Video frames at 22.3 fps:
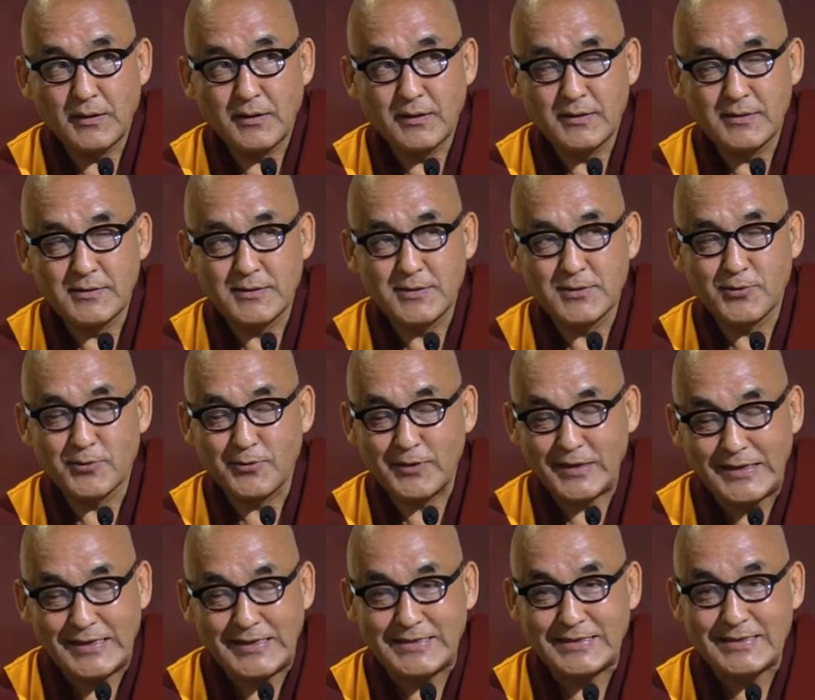It's not
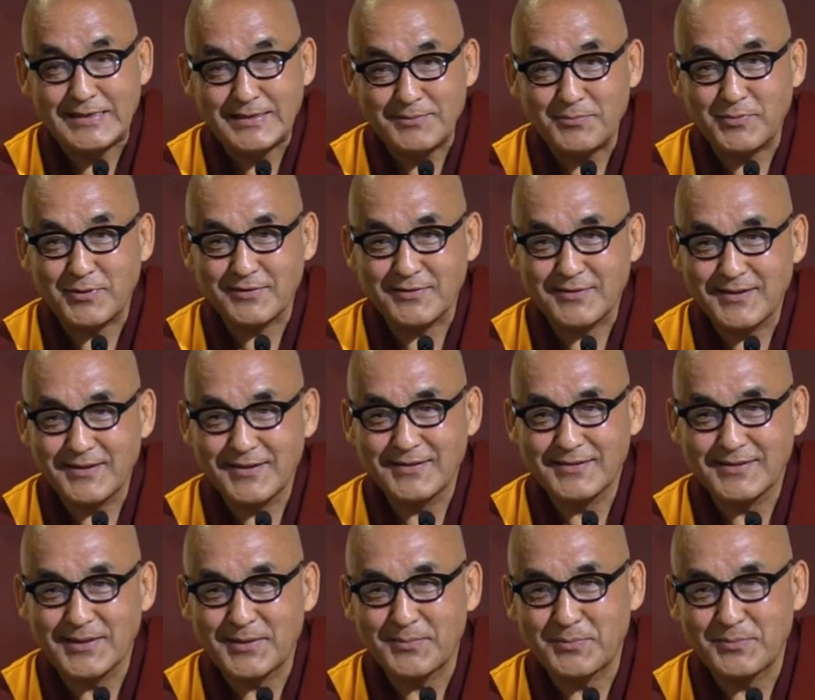easy, but
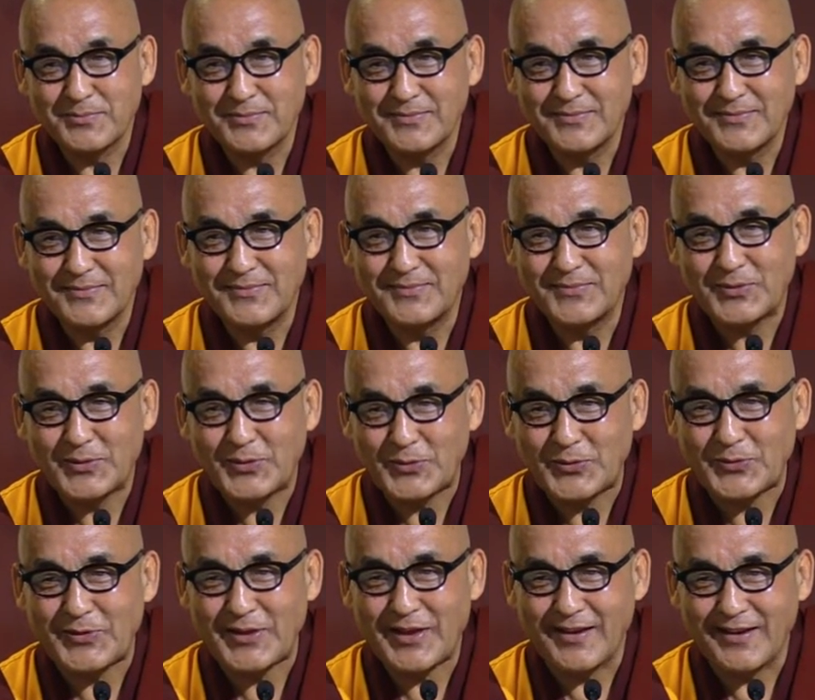some
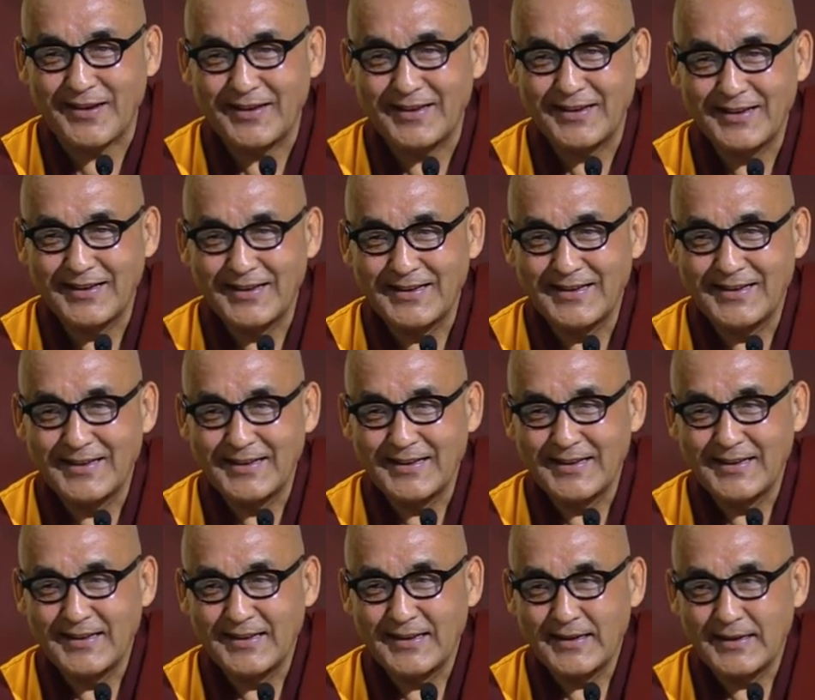go there.
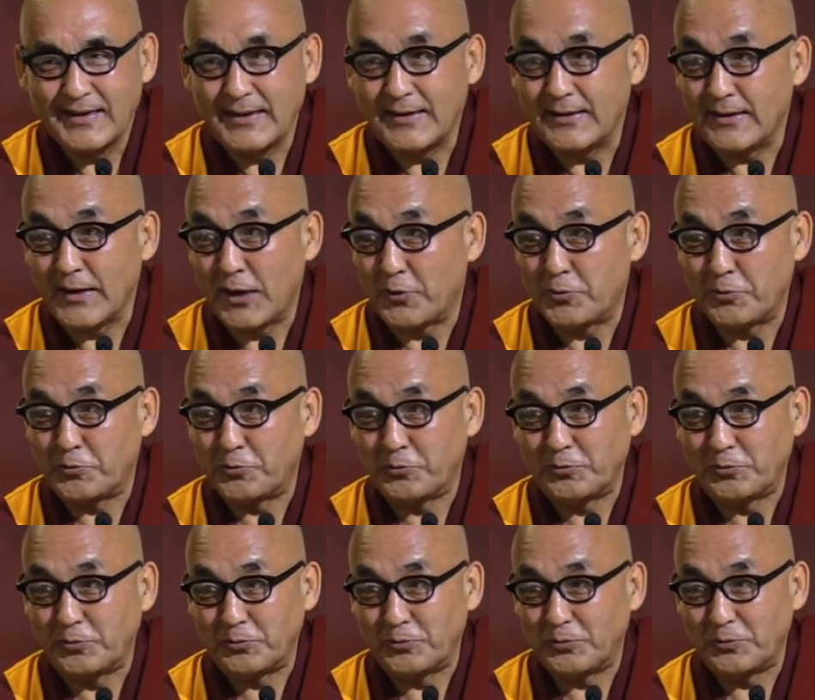And
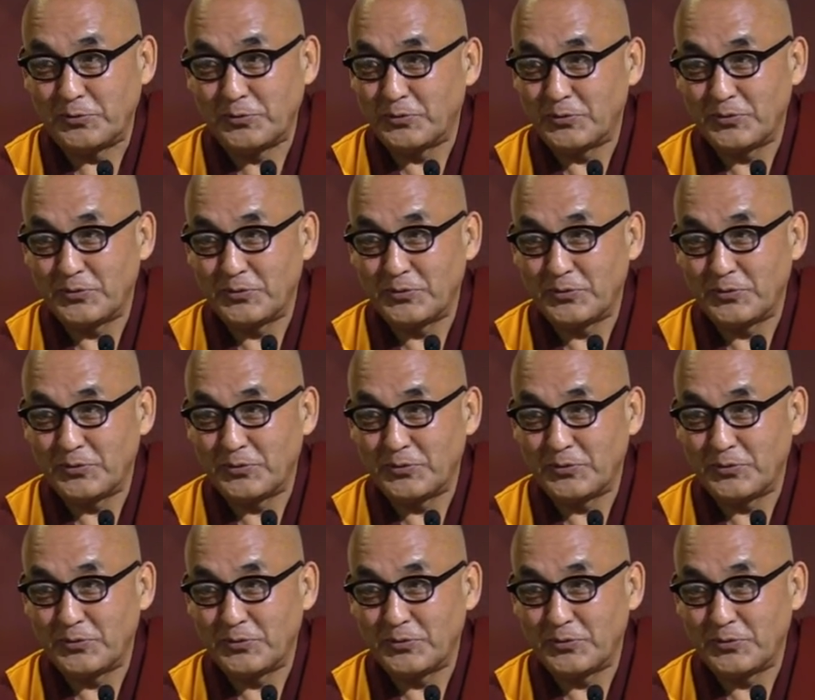now